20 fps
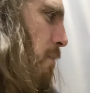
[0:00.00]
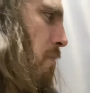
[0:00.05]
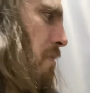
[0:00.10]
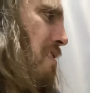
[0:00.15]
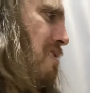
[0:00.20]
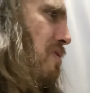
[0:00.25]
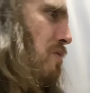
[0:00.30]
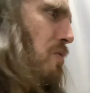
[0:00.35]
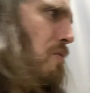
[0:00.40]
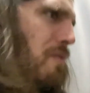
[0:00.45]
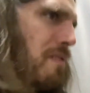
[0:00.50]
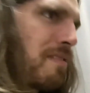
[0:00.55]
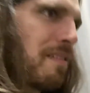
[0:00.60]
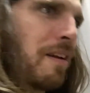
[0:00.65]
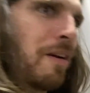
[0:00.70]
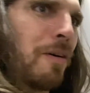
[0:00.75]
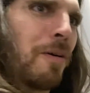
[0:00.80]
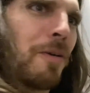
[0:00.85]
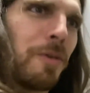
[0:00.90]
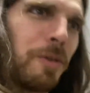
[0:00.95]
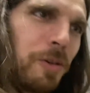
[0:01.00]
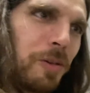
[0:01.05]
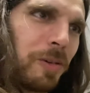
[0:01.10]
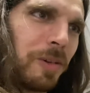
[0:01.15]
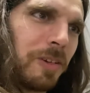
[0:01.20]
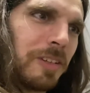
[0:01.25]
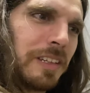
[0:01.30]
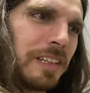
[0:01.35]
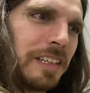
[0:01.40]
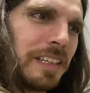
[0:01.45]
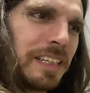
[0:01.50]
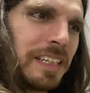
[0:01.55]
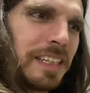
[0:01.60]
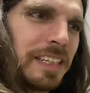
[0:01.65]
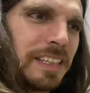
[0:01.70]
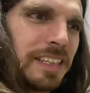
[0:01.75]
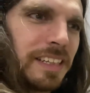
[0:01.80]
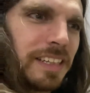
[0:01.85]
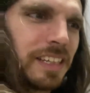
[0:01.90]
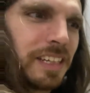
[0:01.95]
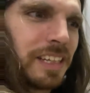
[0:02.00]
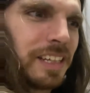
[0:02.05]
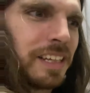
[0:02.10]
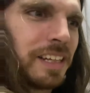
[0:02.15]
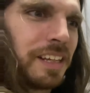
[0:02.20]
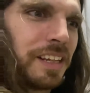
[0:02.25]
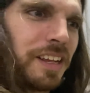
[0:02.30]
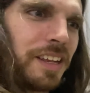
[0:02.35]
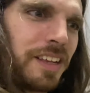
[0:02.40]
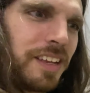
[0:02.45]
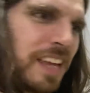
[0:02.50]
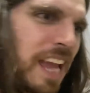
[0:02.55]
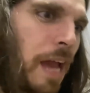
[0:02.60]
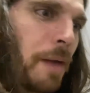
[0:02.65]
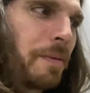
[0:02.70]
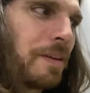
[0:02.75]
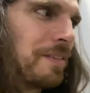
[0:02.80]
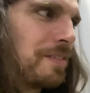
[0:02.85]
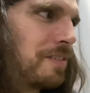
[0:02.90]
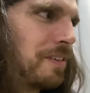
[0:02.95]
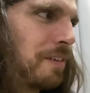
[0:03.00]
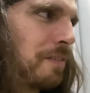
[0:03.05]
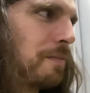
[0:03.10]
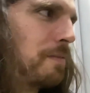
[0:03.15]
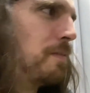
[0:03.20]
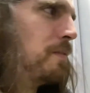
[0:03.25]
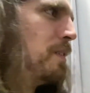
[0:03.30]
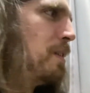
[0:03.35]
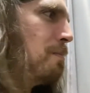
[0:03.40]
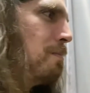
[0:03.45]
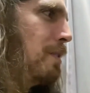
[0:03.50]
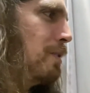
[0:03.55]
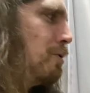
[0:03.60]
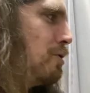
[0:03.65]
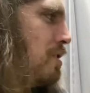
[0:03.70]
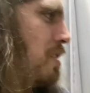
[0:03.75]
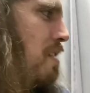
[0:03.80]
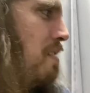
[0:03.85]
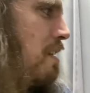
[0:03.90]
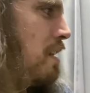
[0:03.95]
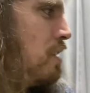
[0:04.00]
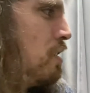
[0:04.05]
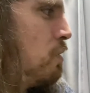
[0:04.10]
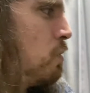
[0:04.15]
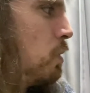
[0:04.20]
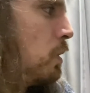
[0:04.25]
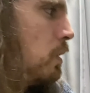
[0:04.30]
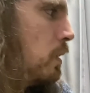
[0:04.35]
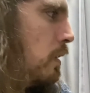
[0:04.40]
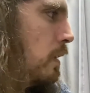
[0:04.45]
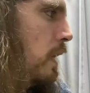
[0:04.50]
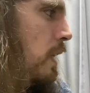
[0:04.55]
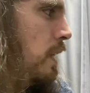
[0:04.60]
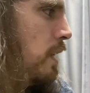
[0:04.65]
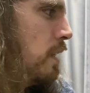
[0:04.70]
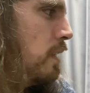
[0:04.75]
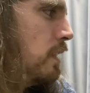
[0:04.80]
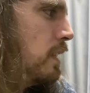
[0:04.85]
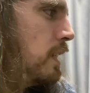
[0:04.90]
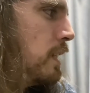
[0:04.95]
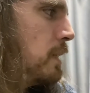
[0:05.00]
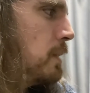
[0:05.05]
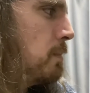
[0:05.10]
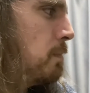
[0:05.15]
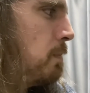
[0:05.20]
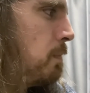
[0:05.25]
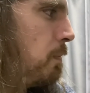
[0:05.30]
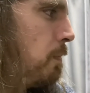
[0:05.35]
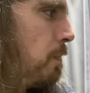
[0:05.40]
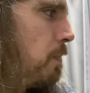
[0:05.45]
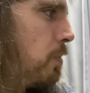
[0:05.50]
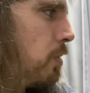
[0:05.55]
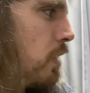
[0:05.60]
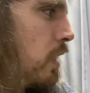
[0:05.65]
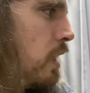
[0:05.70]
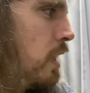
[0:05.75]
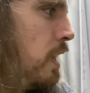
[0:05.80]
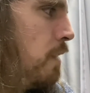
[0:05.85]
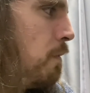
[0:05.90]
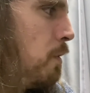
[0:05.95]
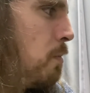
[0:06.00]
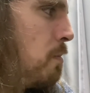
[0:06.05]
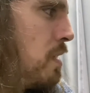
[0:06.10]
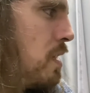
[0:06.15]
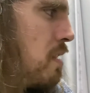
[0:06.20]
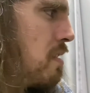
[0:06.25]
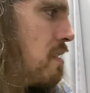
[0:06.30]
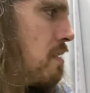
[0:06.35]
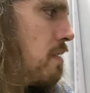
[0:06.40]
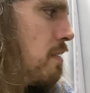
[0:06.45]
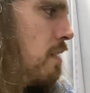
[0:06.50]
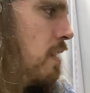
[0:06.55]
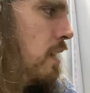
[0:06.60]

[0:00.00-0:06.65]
So there's a whole gamut of emotions that you will get from this.